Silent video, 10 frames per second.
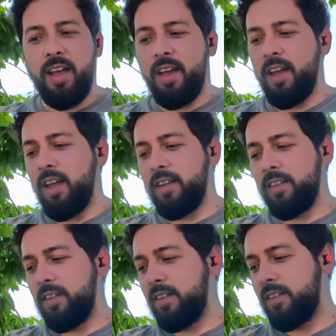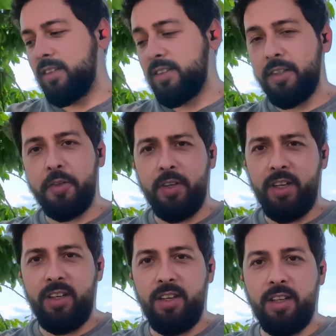and it's a good
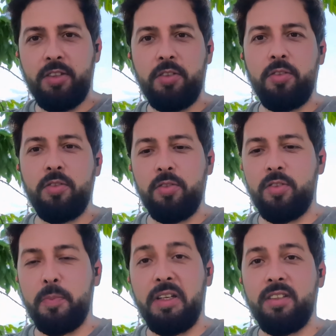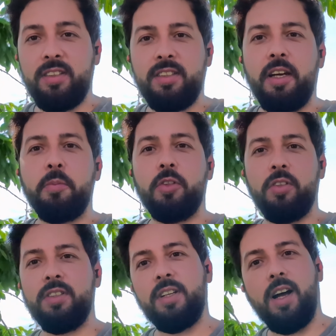idea to spend this time to
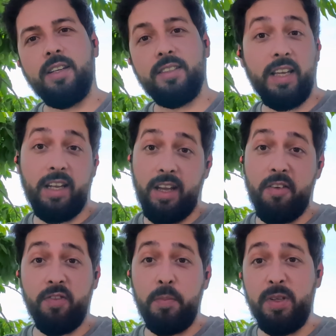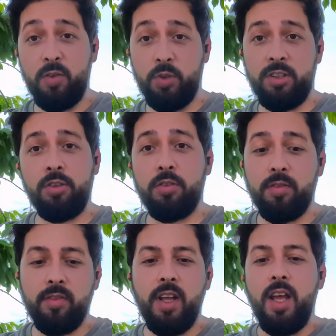discuss an MVP with
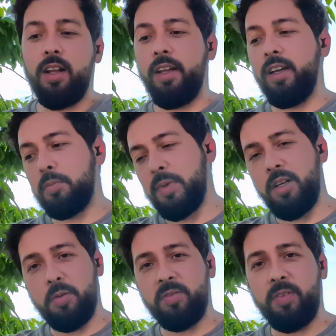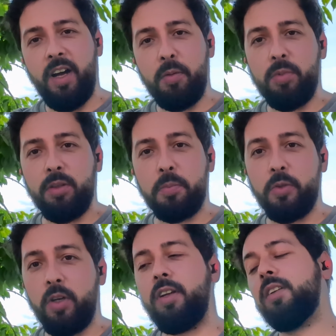you, like minimum viable
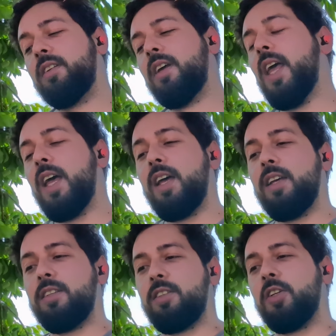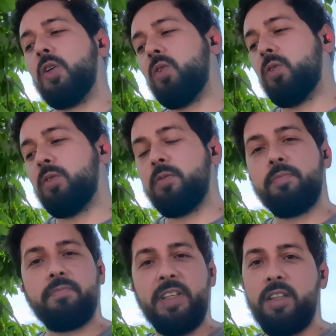product. So
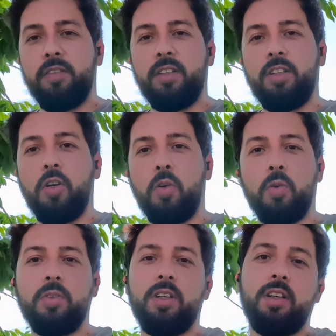even though